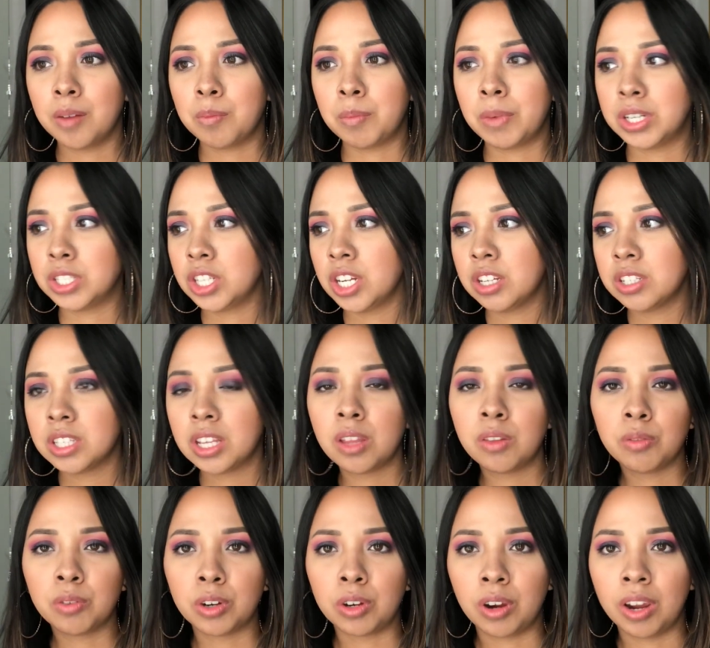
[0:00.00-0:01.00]
my child's health
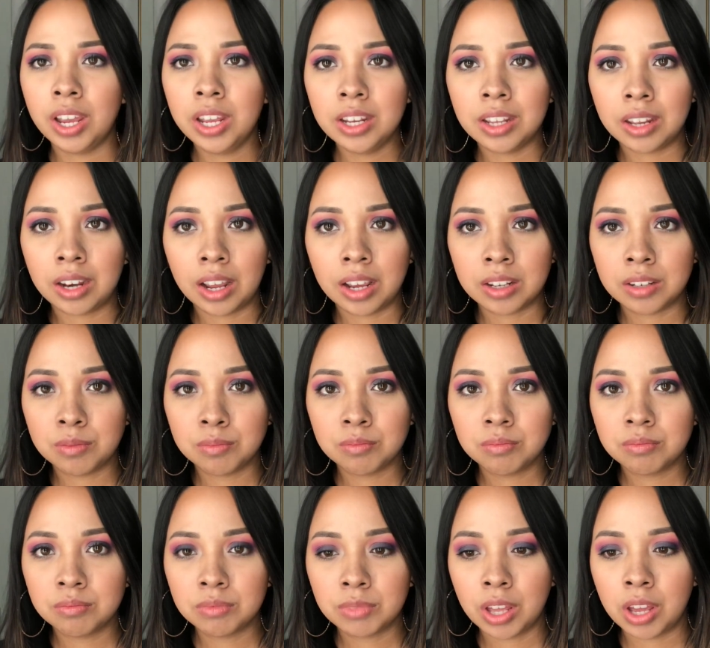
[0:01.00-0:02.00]
for granted. I
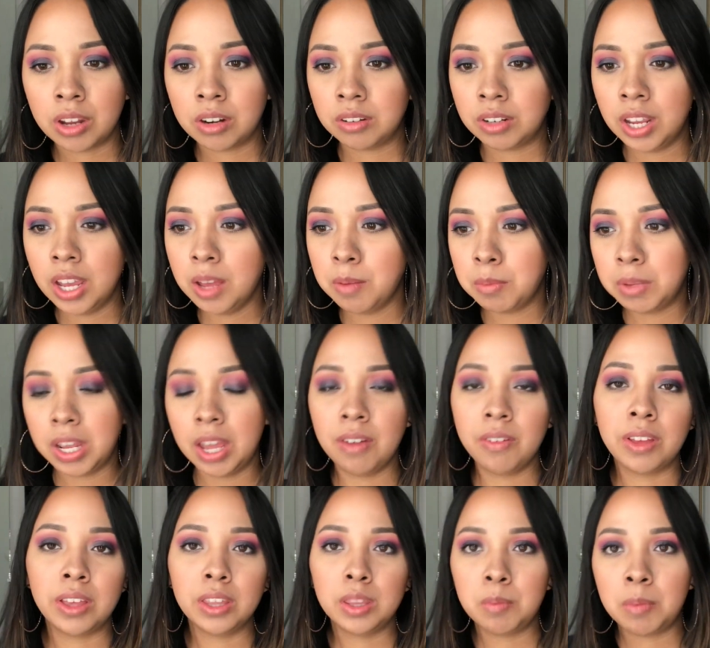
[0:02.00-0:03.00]
thought, yeah, I'm going to have
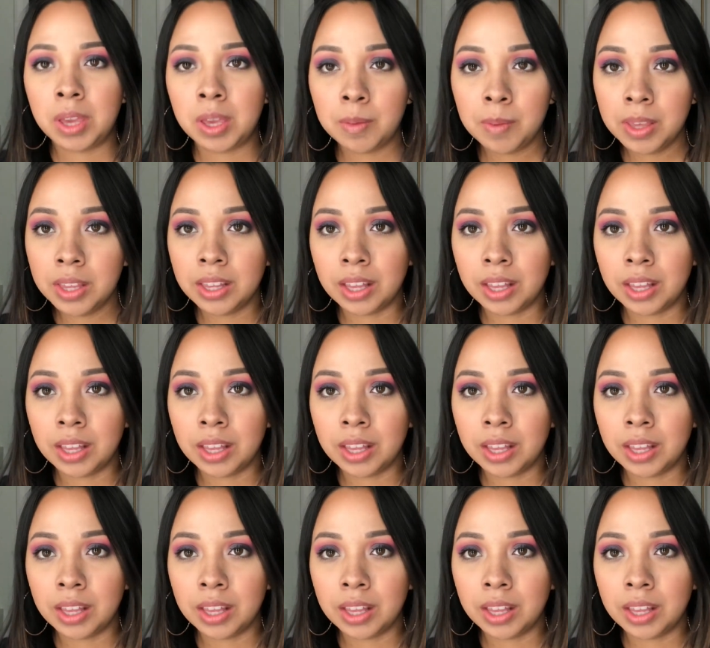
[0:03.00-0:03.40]
a healthy baby.